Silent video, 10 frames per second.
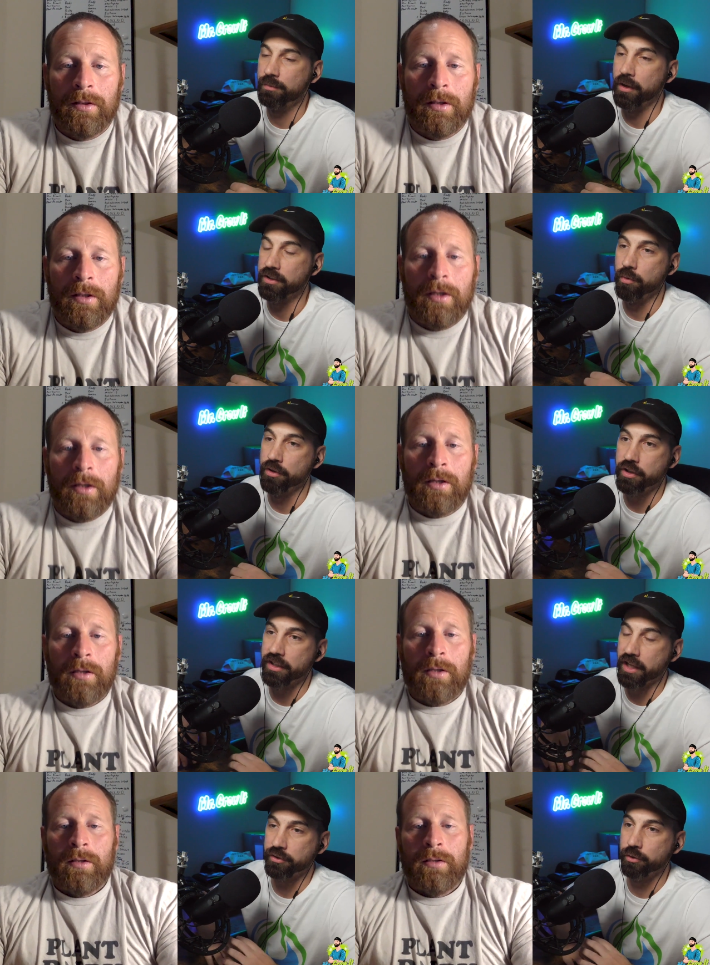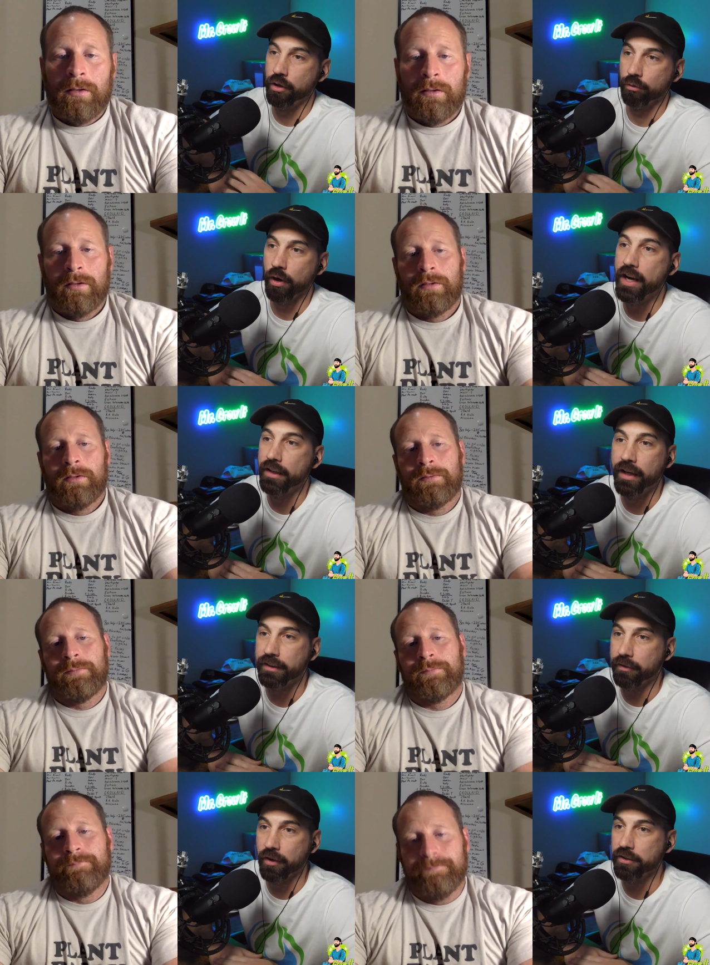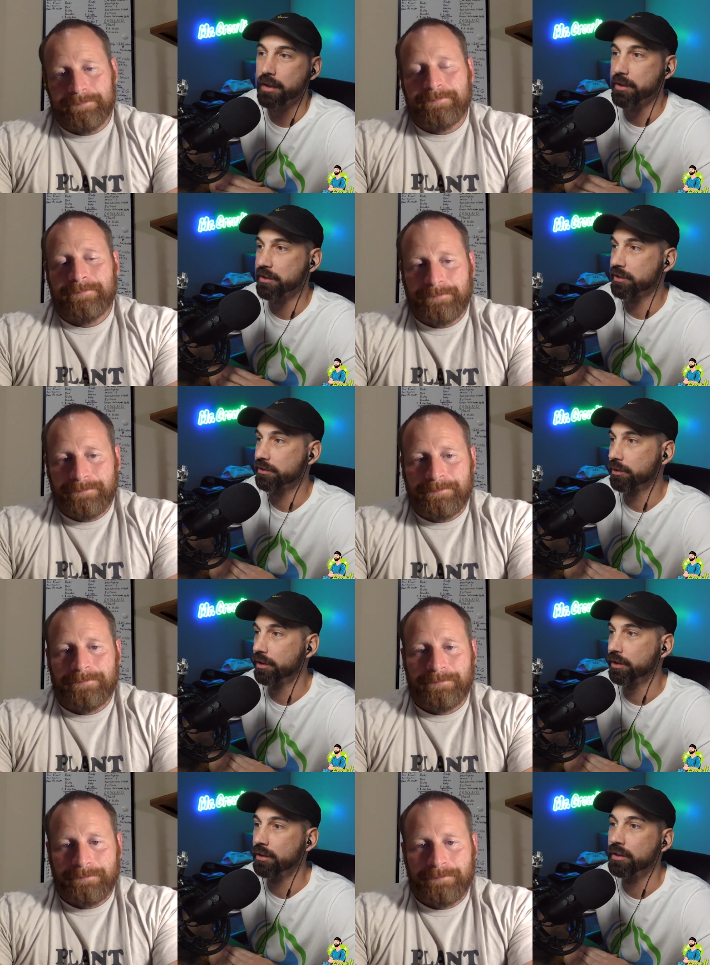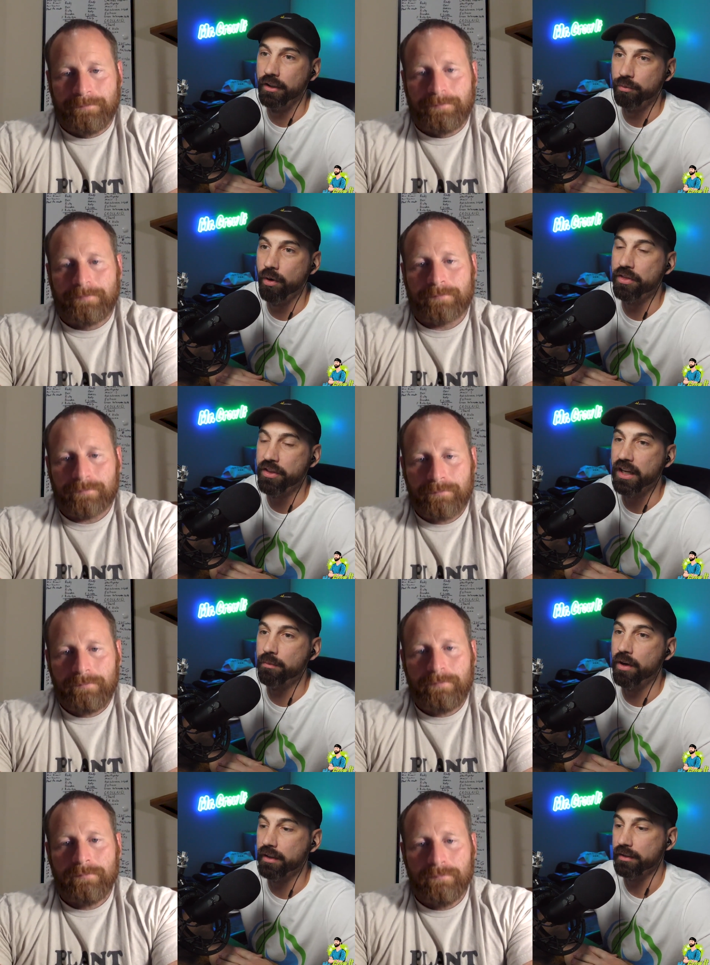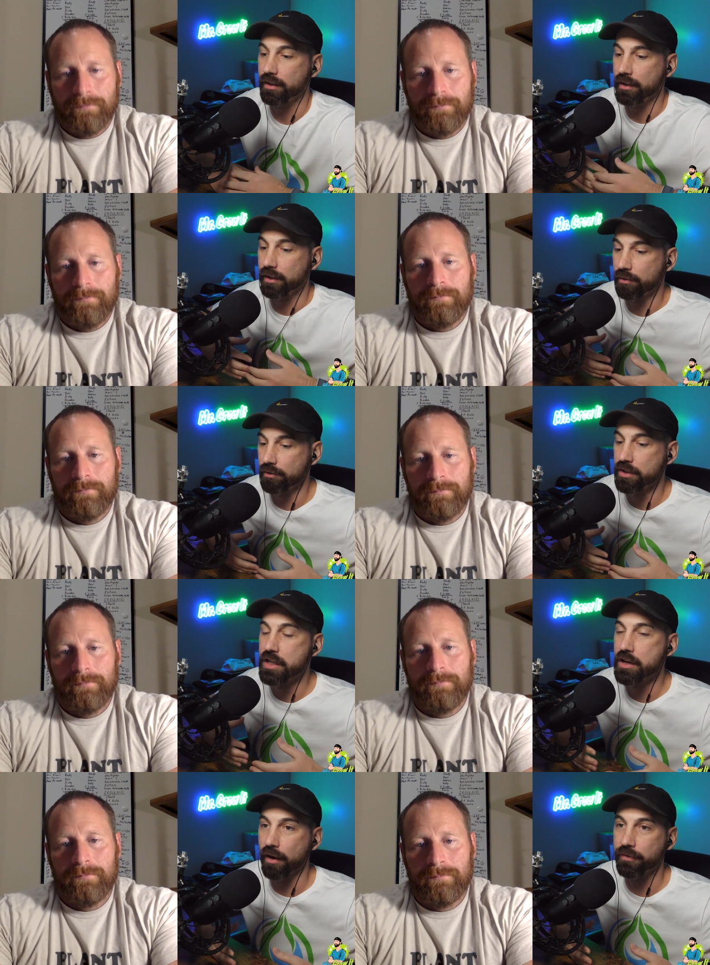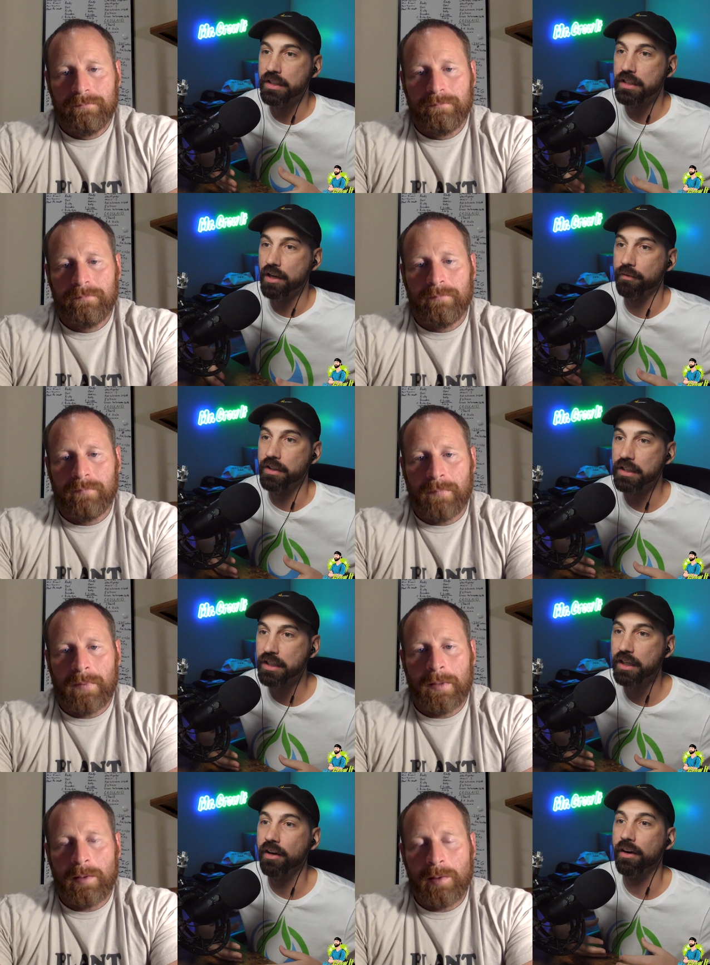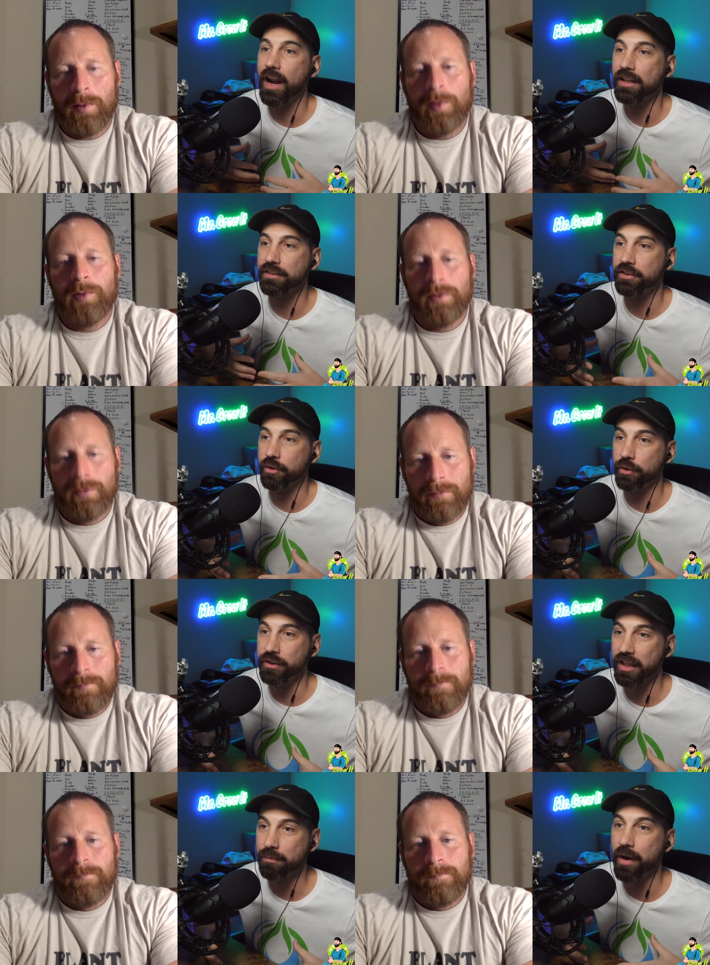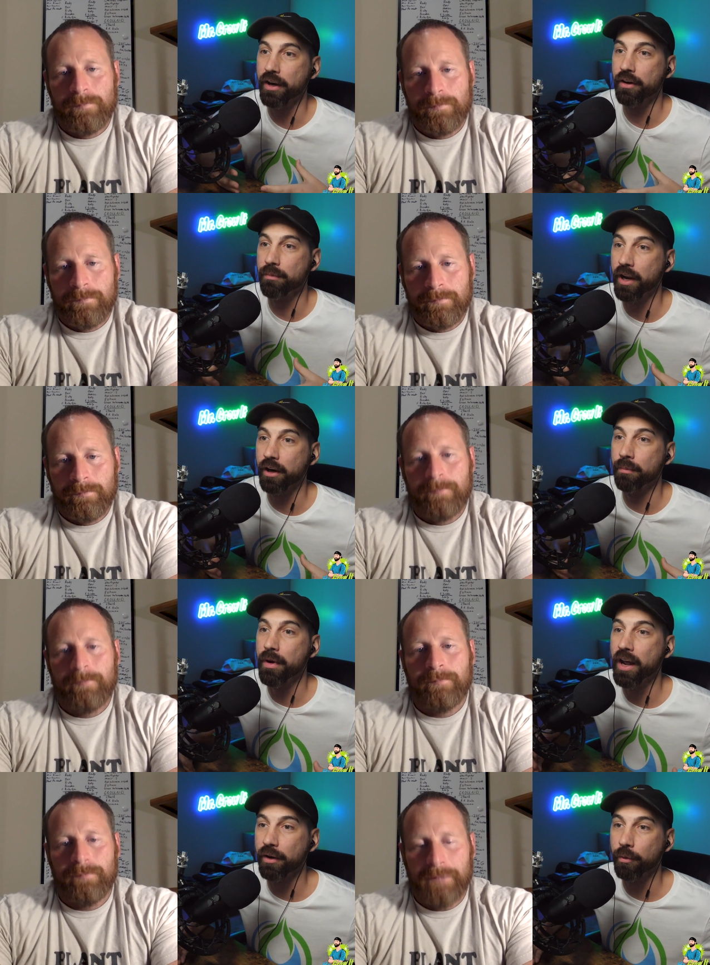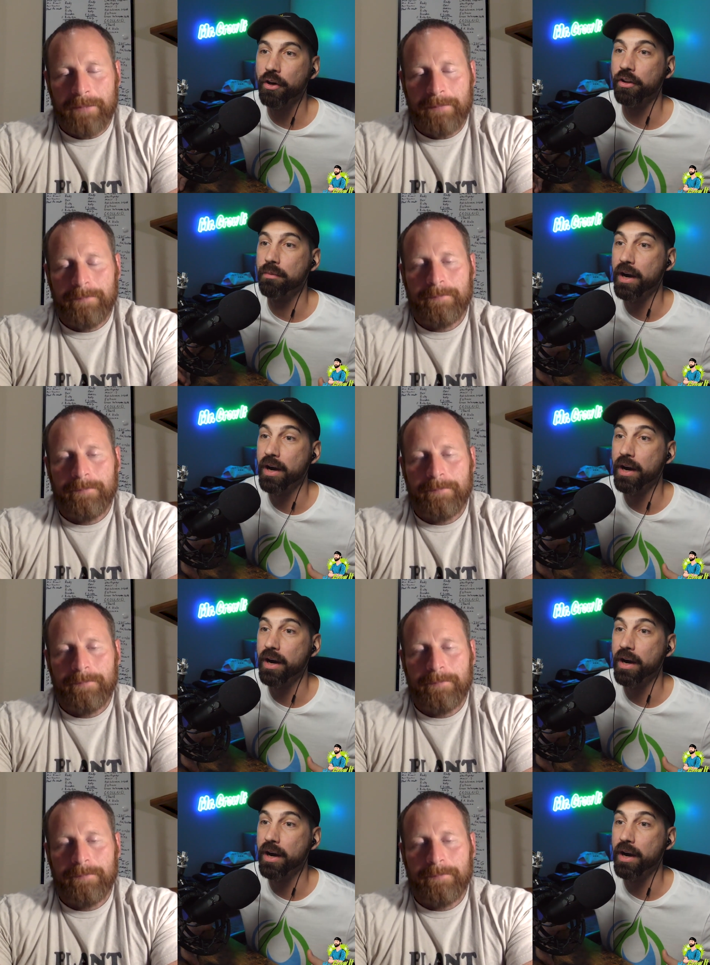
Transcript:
Speaker 1: Especially once you get that soil right. Like the first time you use the soil is one thing, but year after year after year, as that soil is getting better and better and better with all the